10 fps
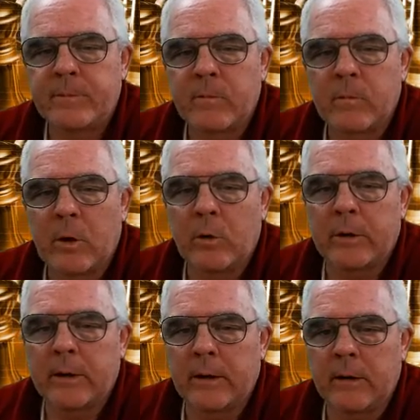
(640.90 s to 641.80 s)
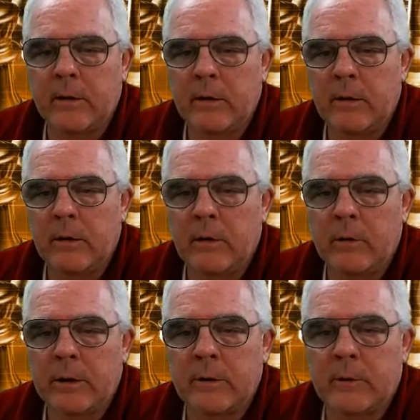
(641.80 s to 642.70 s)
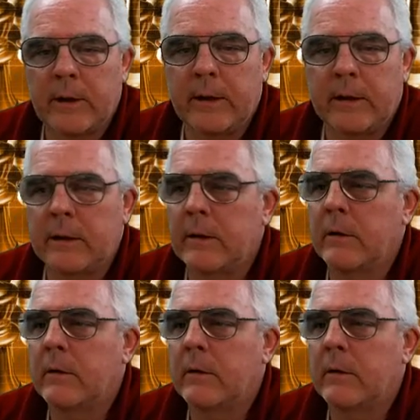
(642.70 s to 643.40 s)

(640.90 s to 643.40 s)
Okay, you can take it,